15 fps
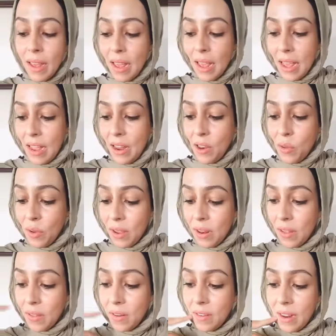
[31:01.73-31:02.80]
And you can
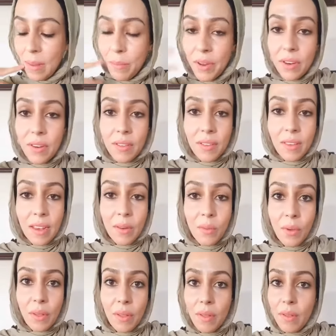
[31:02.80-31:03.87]
either dampen your skin
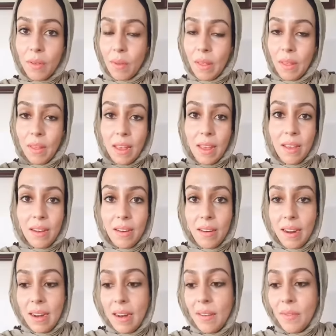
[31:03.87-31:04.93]
with like a
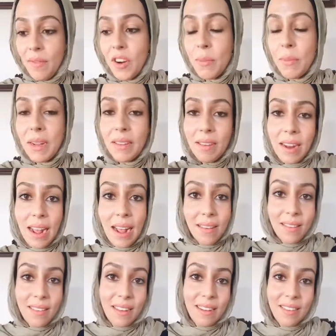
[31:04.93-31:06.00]
fermented
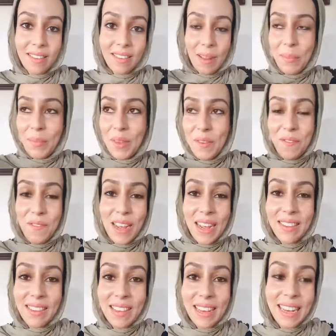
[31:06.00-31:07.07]
essence, something
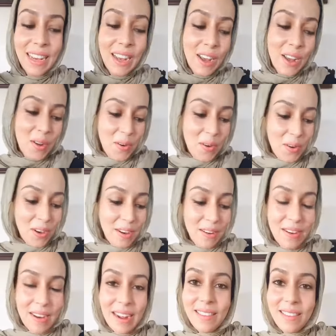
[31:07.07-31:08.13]
fancy, or a
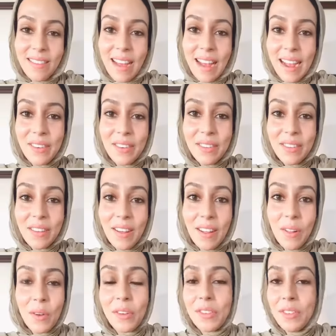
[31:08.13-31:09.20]
nice
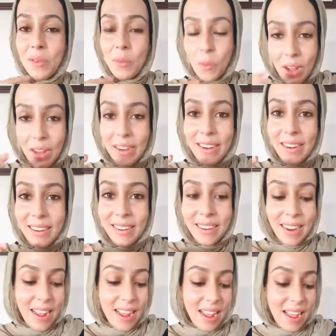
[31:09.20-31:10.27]
hydrosol, or just water.
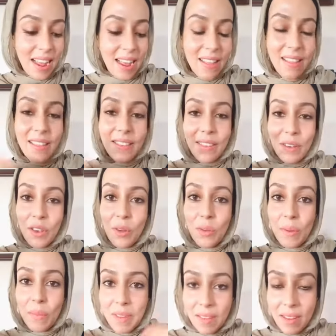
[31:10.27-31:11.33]
And so you
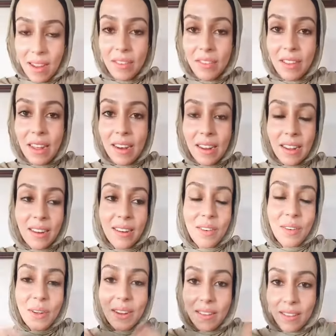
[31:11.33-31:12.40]
would massage that in.
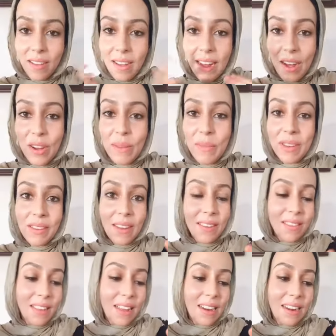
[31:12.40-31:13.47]
You guys saw how I
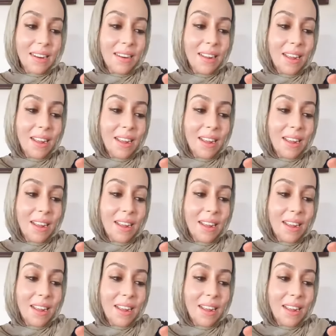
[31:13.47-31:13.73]
massaged that in.